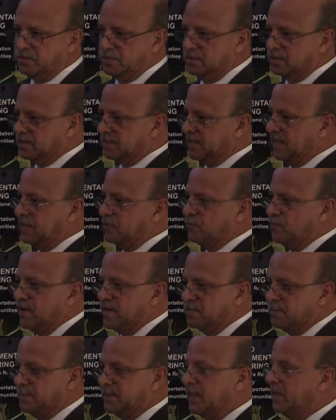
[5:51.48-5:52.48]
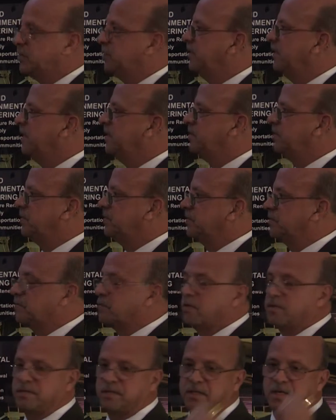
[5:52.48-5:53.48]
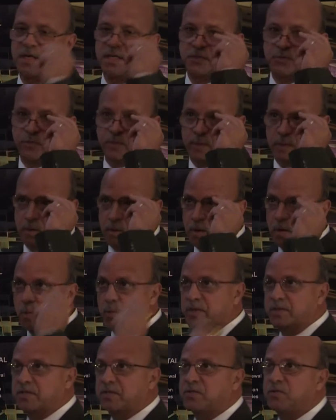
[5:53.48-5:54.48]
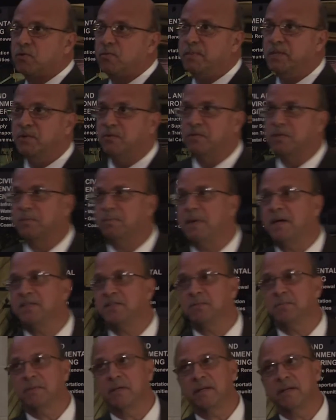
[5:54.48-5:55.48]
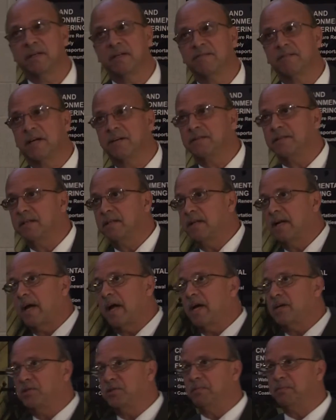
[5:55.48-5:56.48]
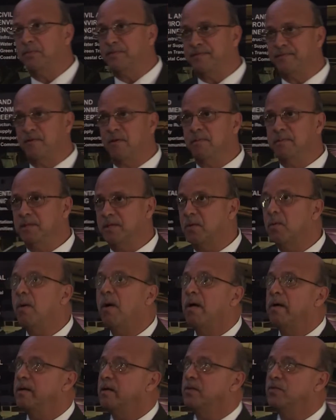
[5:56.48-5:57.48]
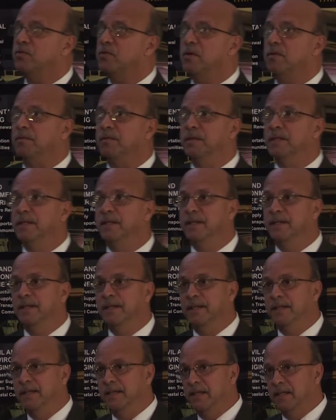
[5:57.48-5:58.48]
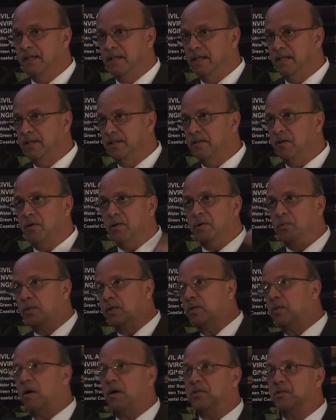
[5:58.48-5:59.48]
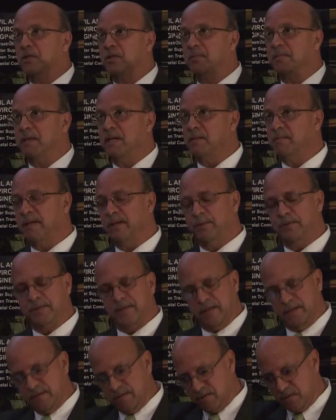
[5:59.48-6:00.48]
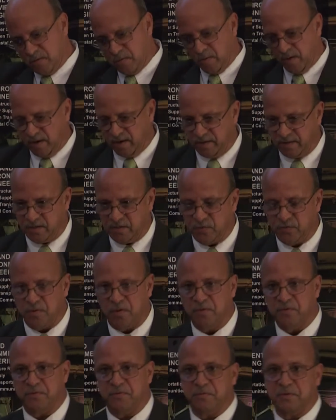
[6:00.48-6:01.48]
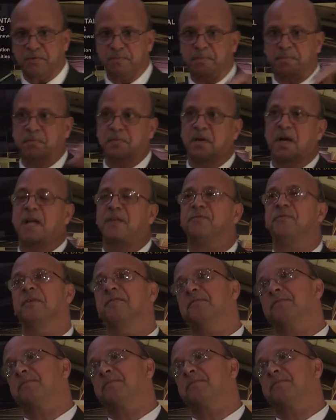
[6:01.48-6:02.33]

state transportation agencies across the country were always assuming the responsibility of out there actually performing the quality control. And though you would talk to them and everybody would say, no, quality control is a contract